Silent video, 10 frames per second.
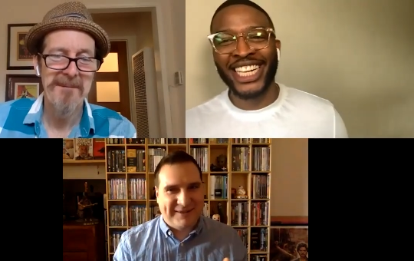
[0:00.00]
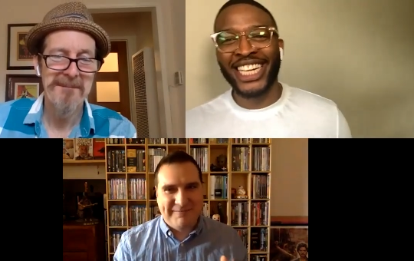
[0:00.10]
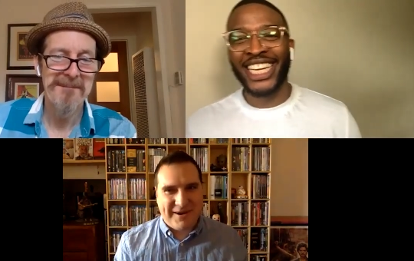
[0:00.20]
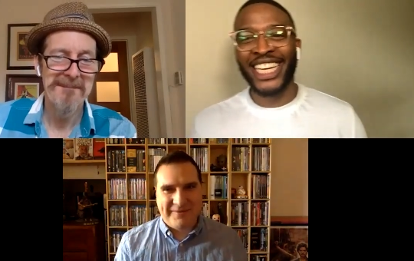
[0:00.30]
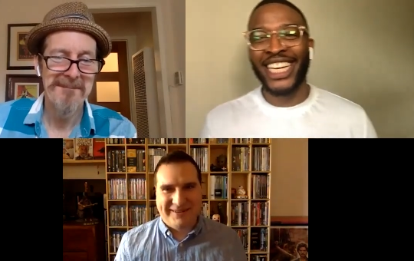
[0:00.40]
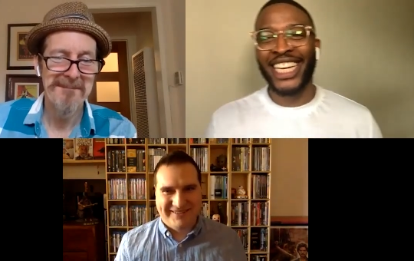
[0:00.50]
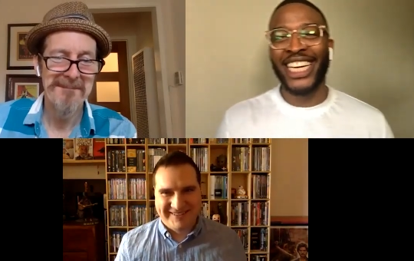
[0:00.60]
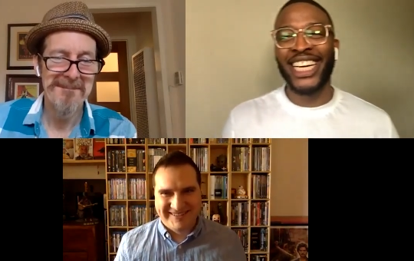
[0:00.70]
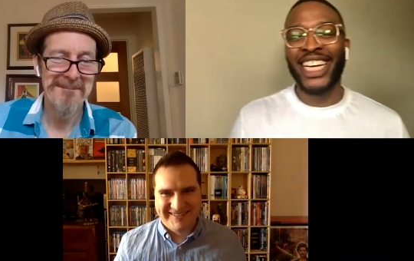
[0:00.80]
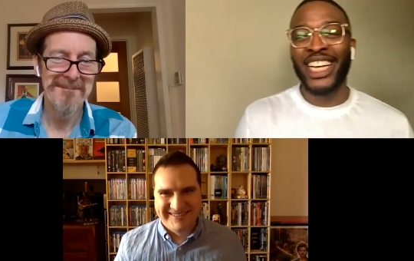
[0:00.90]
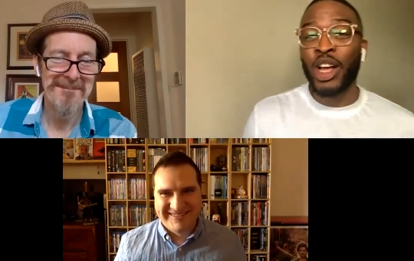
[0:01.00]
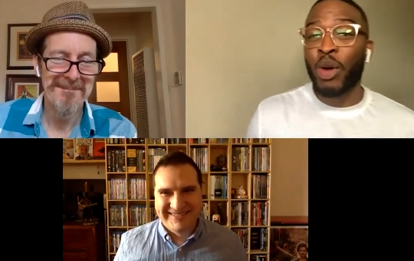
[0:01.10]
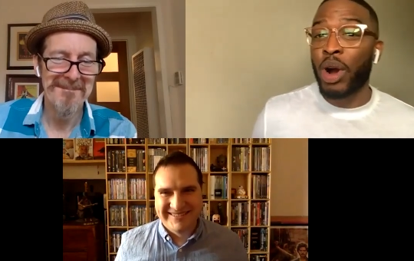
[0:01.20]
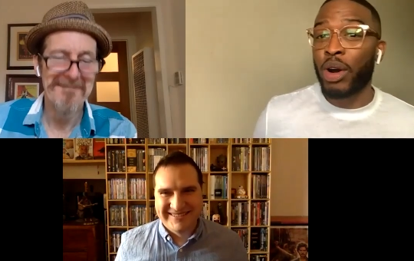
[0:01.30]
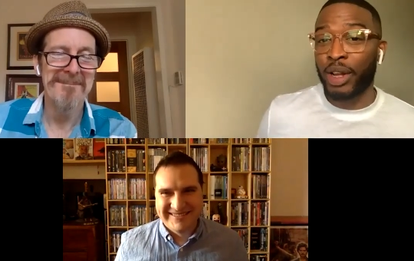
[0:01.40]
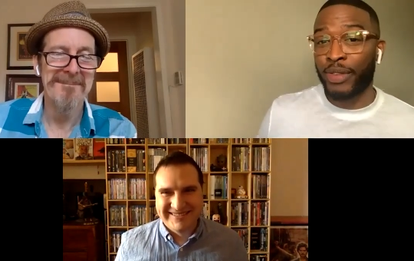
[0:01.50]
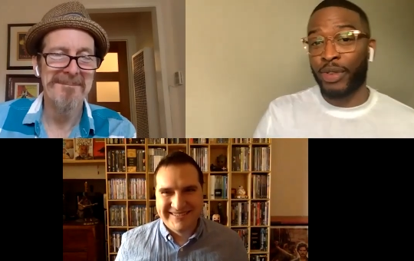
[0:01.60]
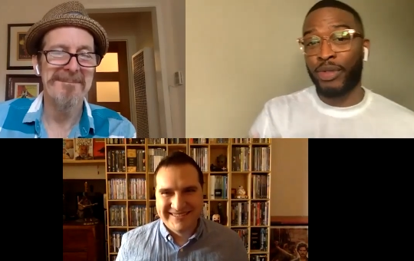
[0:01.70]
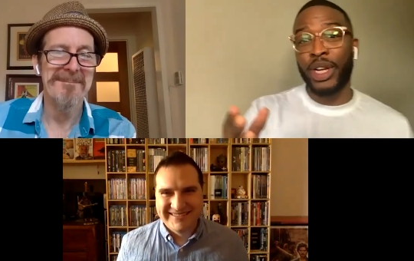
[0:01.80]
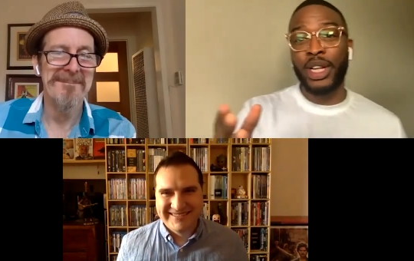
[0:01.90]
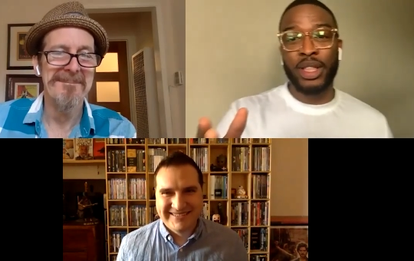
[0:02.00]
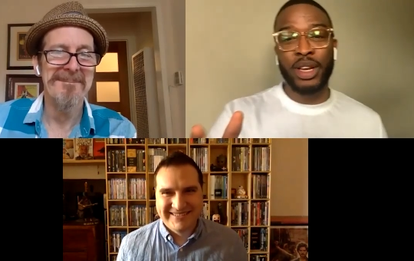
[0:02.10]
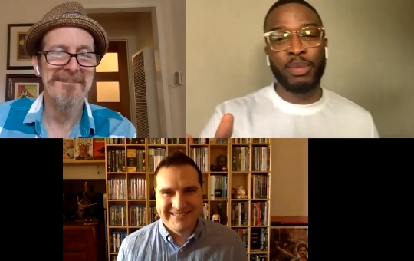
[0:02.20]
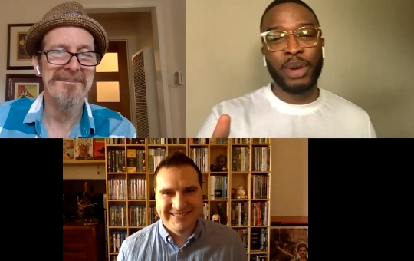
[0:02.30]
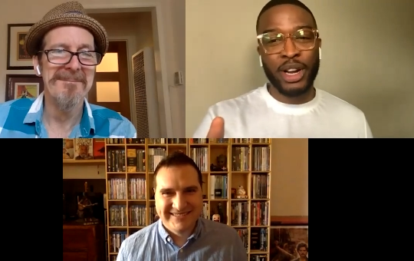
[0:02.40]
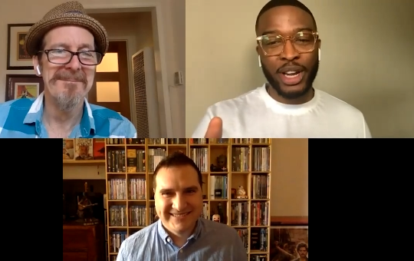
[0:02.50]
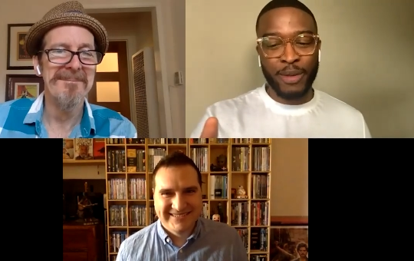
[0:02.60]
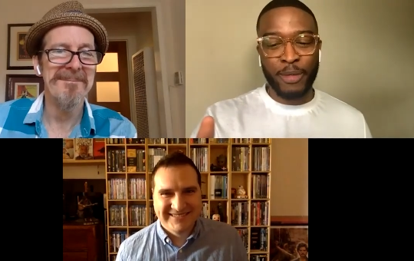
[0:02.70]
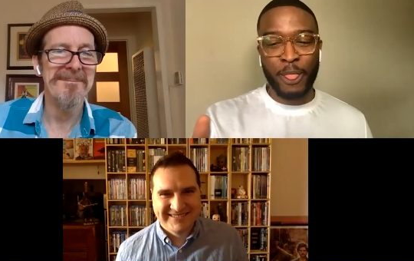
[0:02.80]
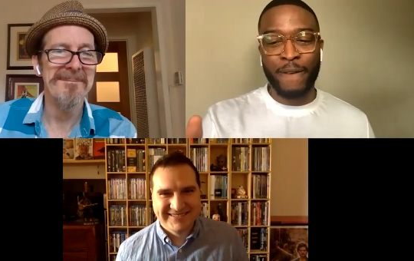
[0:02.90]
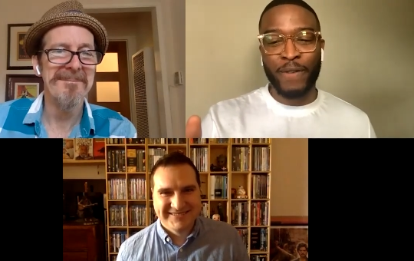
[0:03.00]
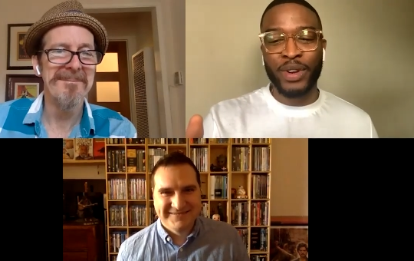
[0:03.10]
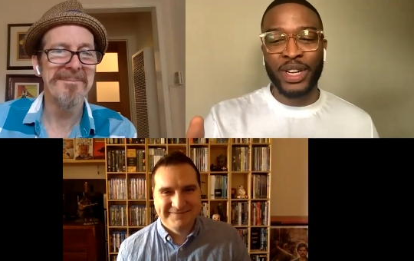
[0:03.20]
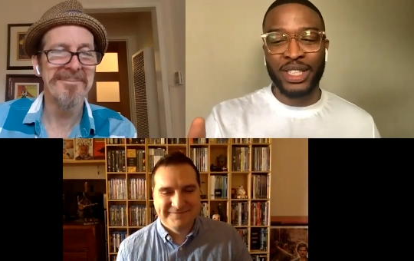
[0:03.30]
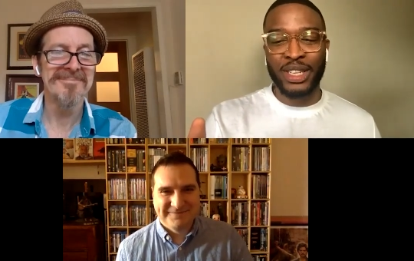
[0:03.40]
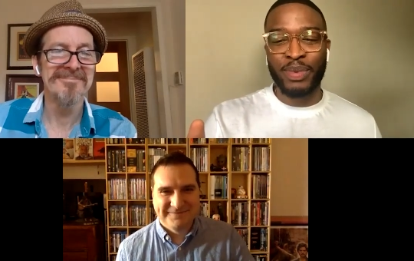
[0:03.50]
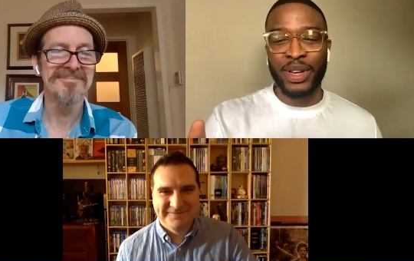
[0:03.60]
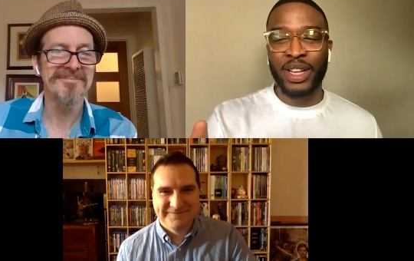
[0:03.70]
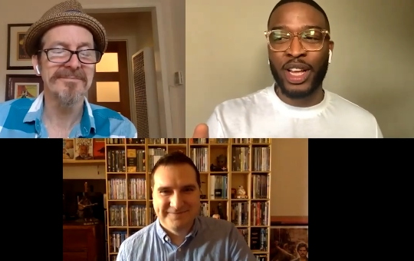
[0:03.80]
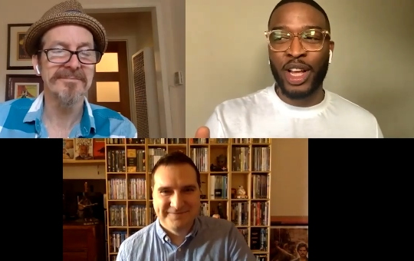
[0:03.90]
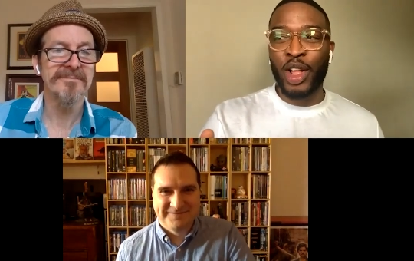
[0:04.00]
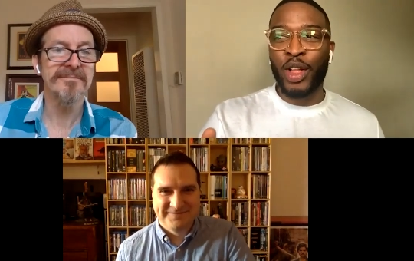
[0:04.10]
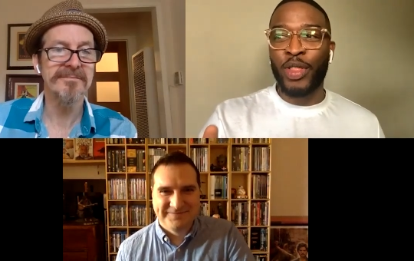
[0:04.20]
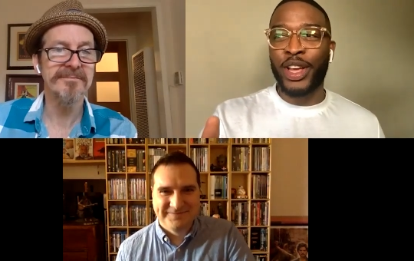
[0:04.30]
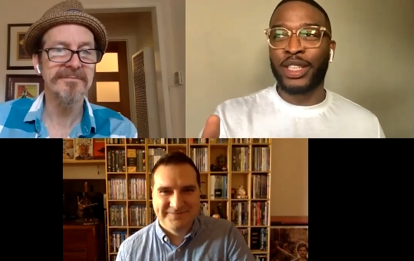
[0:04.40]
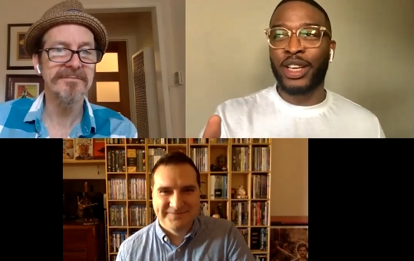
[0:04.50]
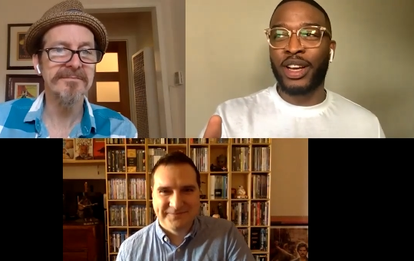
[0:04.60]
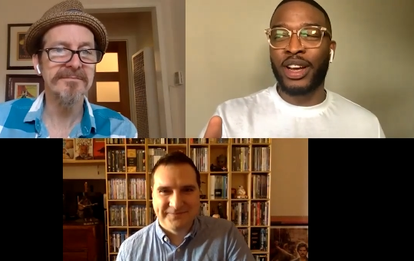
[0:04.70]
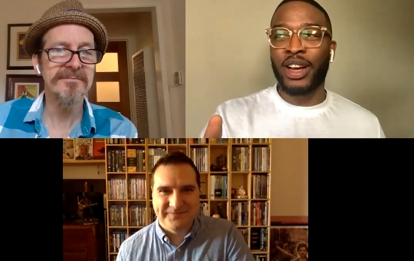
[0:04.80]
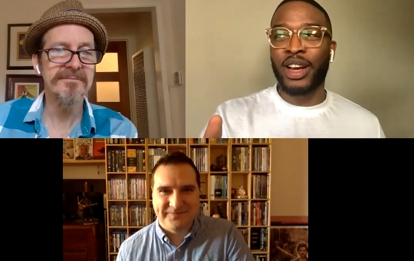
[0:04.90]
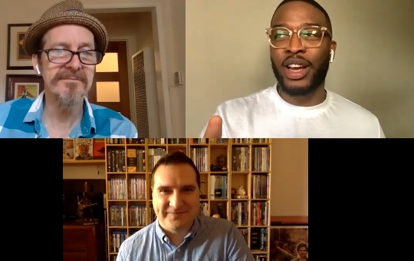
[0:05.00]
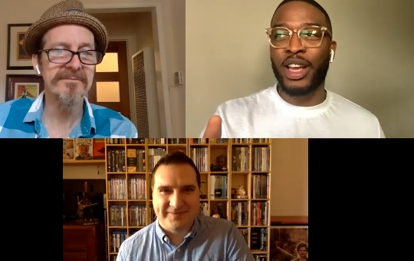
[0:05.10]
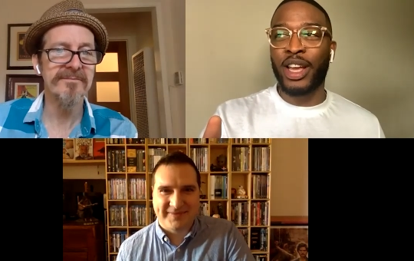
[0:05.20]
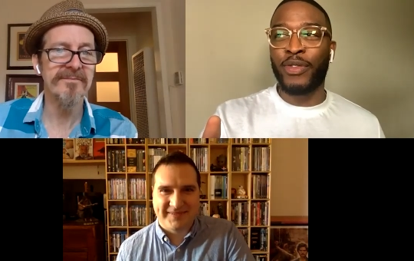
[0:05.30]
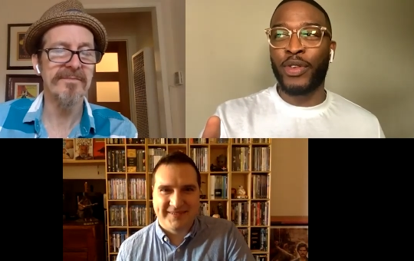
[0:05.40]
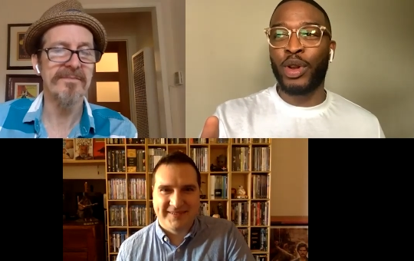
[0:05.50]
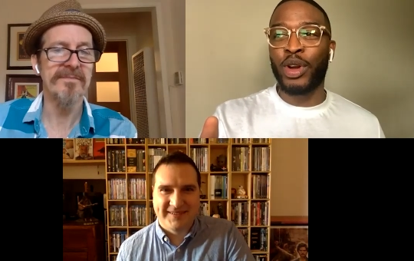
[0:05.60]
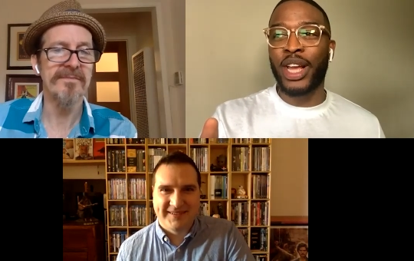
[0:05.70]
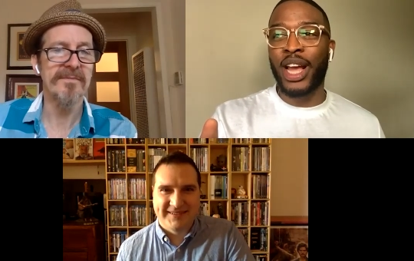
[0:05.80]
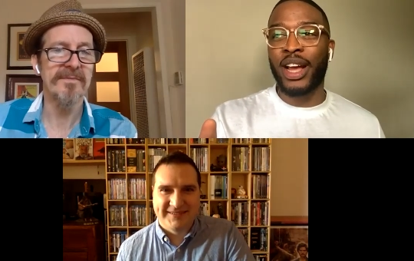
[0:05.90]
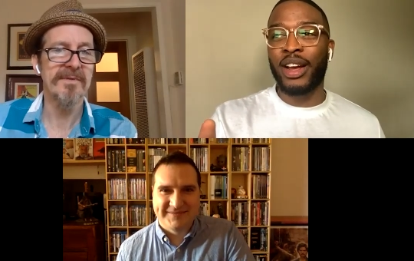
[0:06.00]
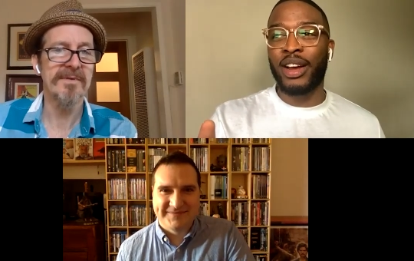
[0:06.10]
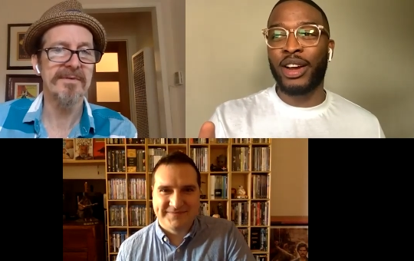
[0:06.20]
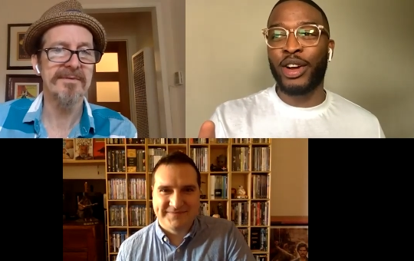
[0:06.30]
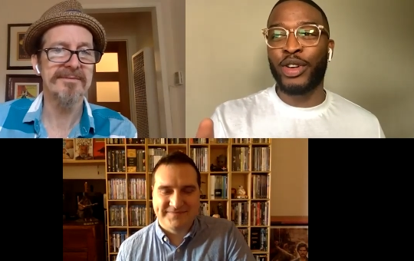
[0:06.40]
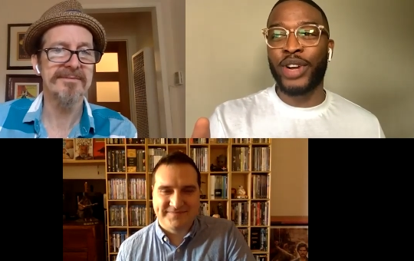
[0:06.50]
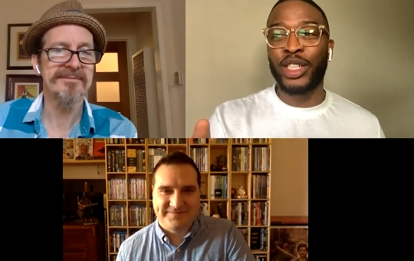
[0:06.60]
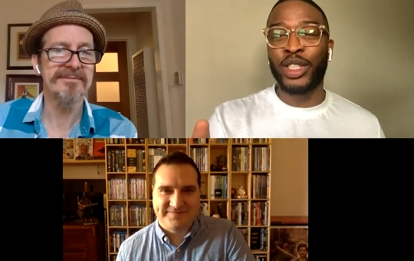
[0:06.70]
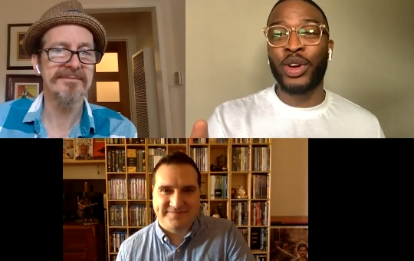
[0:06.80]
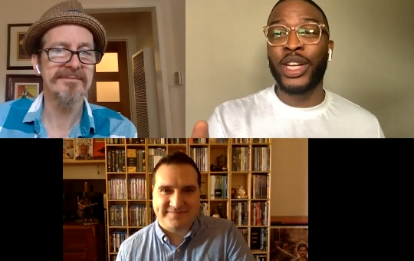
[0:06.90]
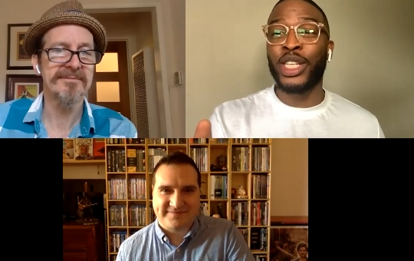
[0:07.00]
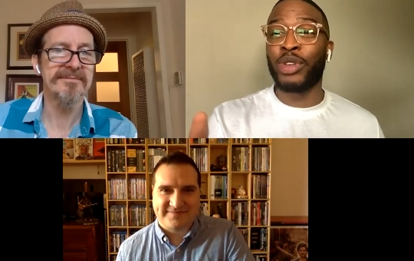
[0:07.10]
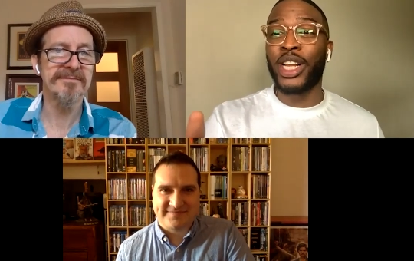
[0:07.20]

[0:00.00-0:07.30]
Speaker 1: same moment.
Speaker 2: Well, if you really think about it, if you really deep it, there's a if you look at uh, Horatio and his